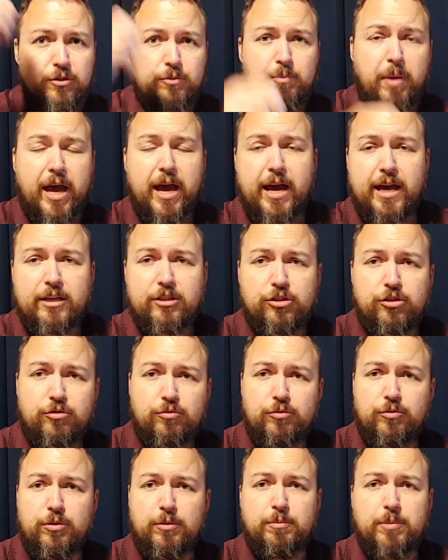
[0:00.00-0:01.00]
have passed
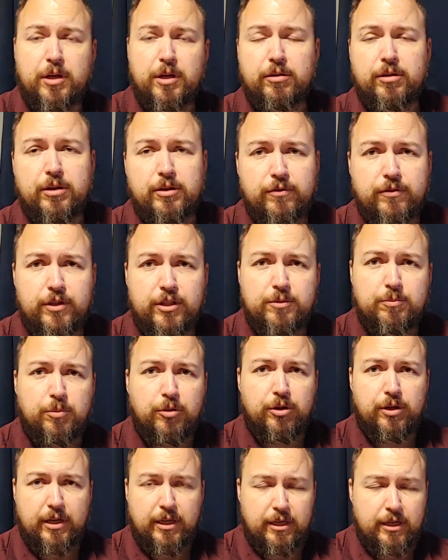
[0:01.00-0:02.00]
through the period of this
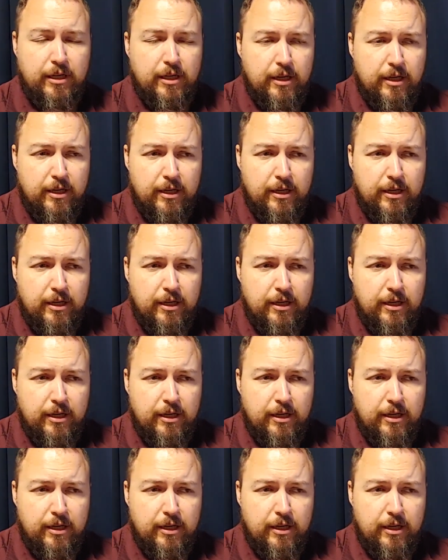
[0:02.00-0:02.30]
book, and